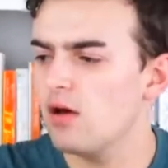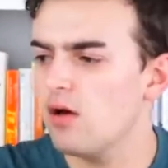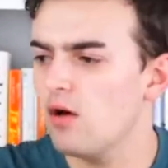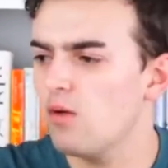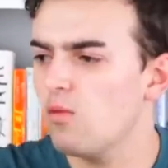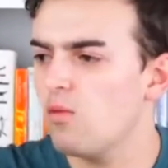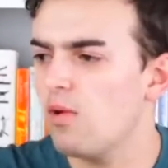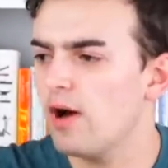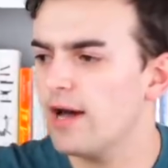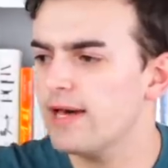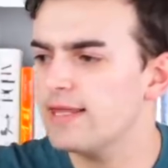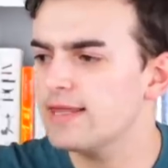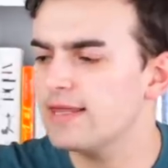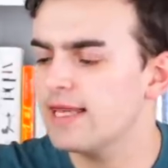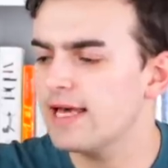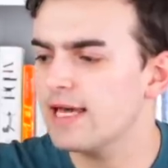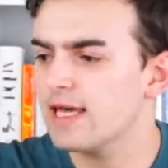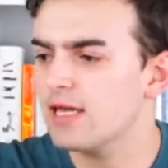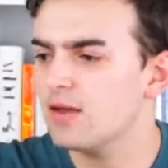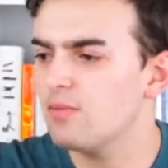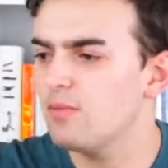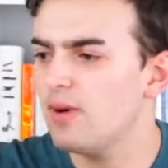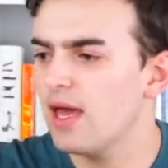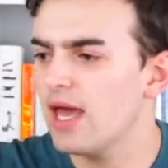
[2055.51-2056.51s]
a
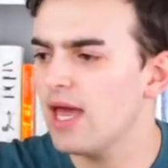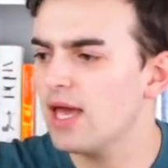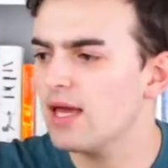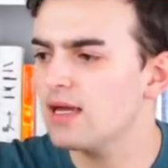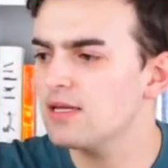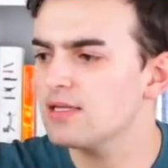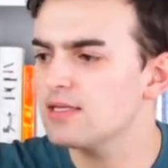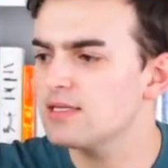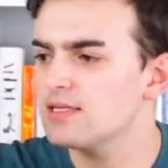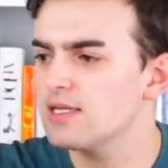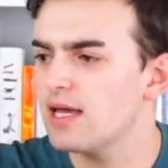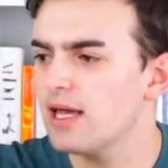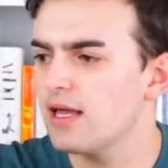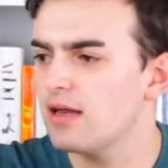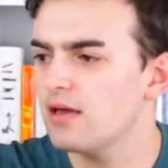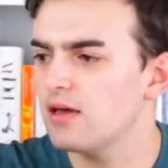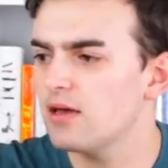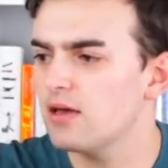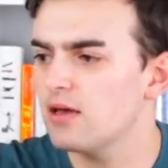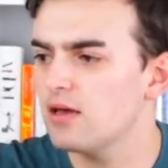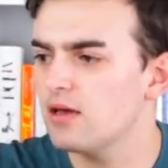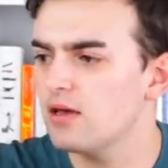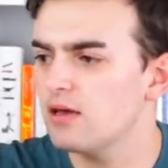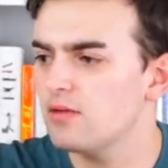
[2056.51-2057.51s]
wide-legged pant, and
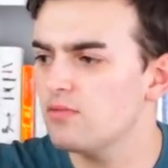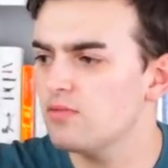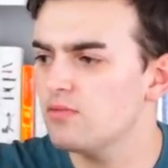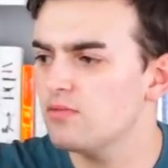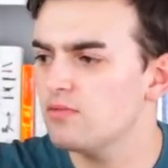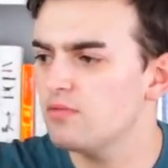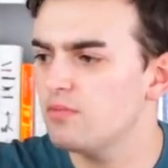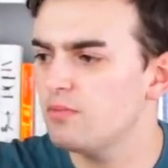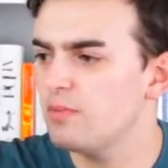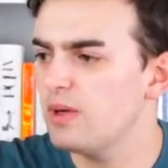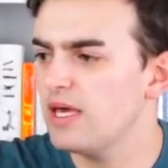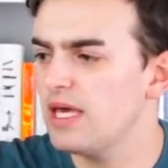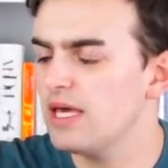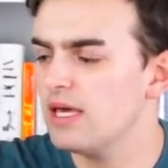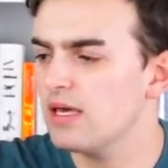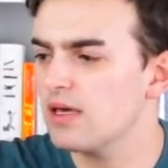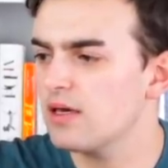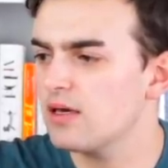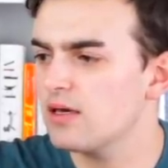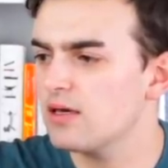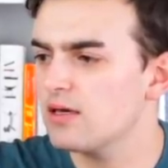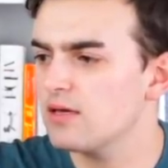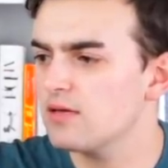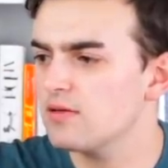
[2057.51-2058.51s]
a
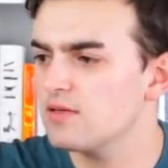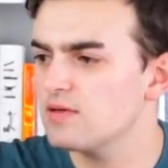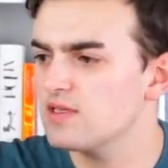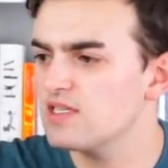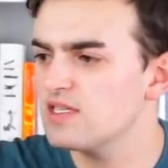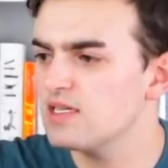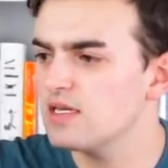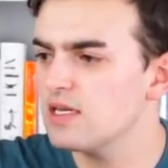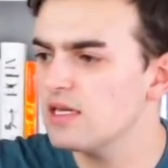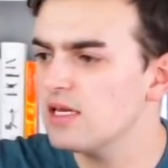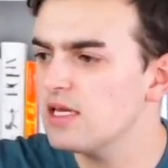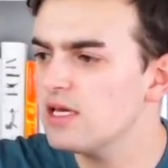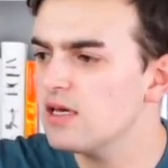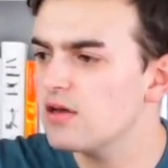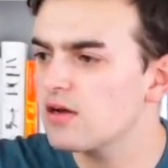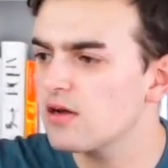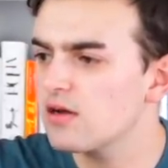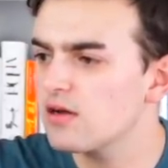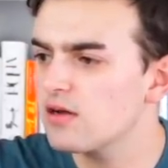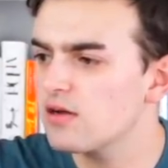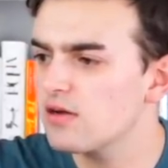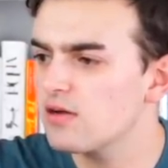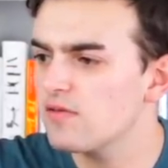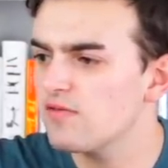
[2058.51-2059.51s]
pink
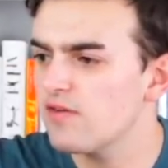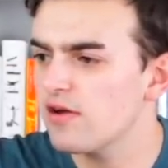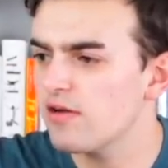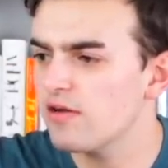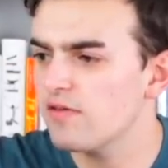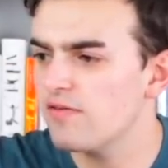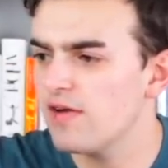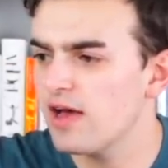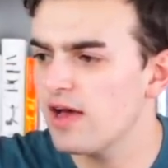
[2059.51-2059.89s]
sneaker, very